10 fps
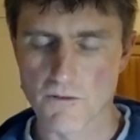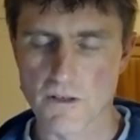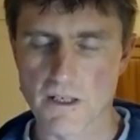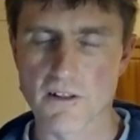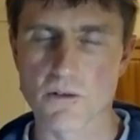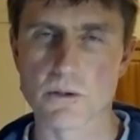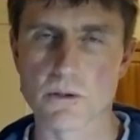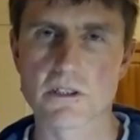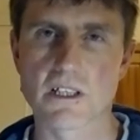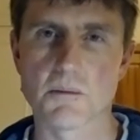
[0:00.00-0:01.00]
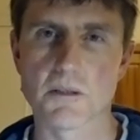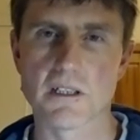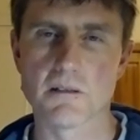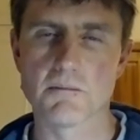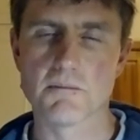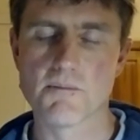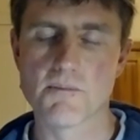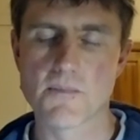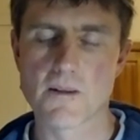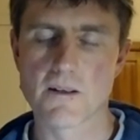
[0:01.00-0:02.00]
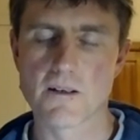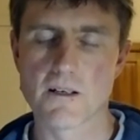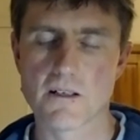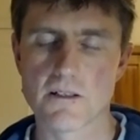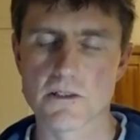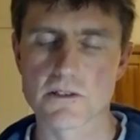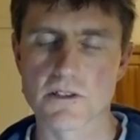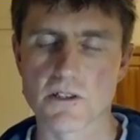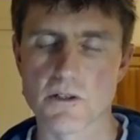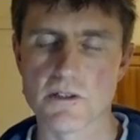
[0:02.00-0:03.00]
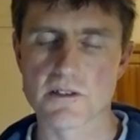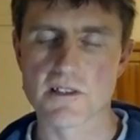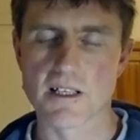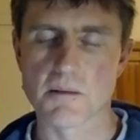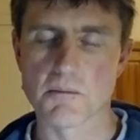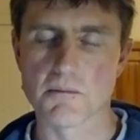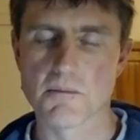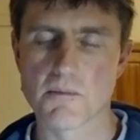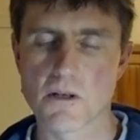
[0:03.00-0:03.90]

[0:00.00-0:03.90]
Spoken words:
If any thoughts come in, just notice them